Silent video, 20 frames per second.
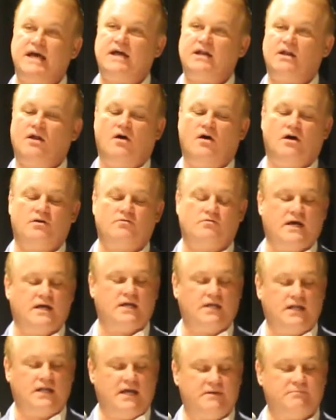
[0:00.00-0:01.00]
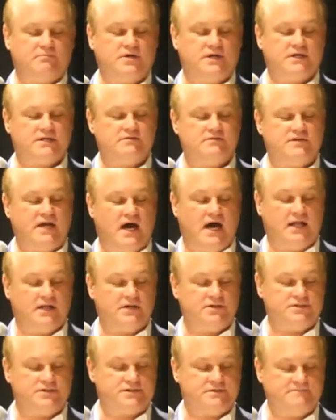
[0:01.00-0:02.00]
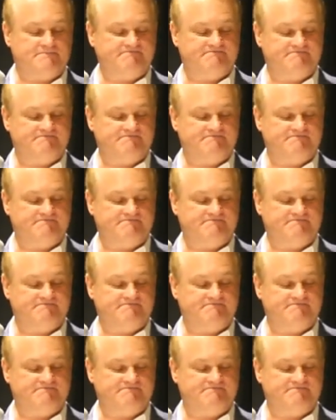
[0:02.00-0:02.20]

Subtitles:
that law to regulate predictive dialers.